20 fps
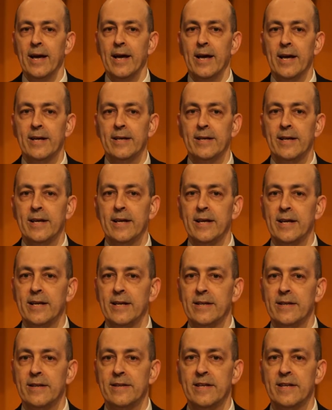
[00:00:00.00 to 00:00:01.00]
And
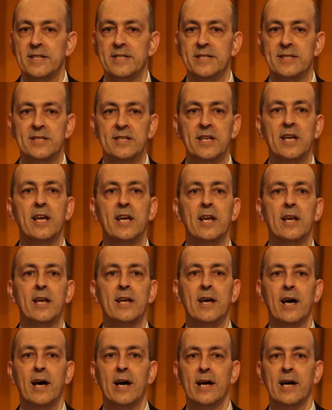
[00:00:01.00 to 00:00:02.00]
in this
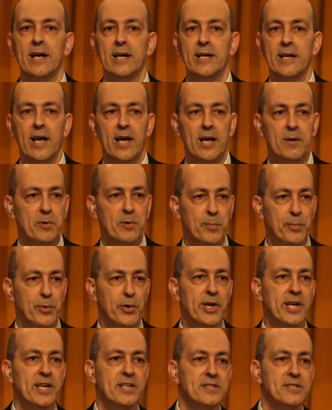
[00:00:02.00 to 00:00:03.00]
scene, I am a
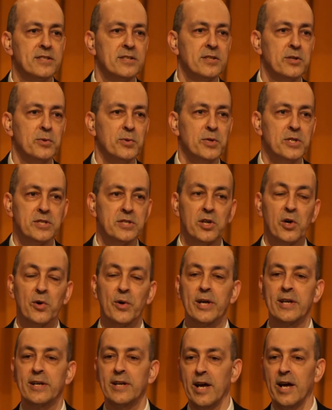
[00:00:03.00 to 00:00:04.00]
priest who is
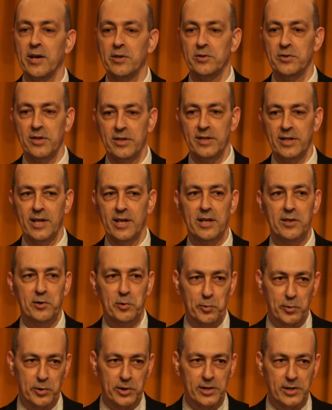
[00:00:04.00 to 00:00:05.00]
going down to the
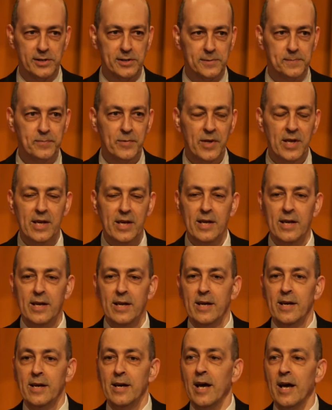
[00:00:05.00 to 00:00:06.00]
underworld.
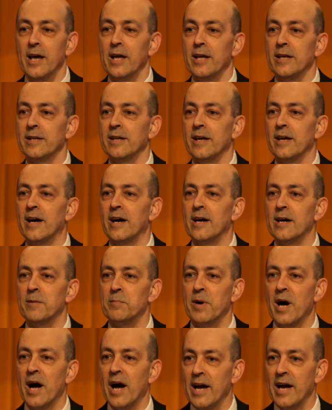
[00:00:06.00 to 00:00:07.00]
And
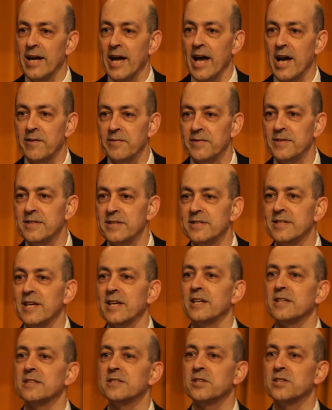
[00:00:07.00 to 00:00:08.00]
I have to
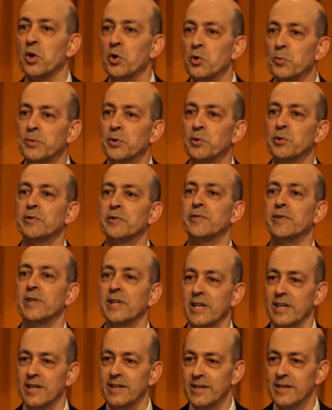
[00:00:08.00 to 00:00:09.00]
sing so
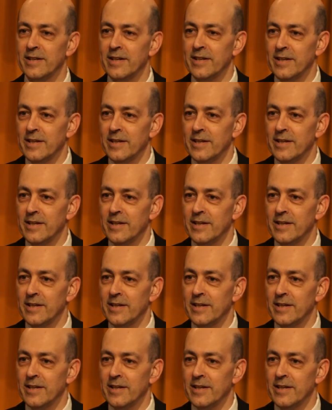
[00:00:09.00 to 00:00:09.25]
beautifully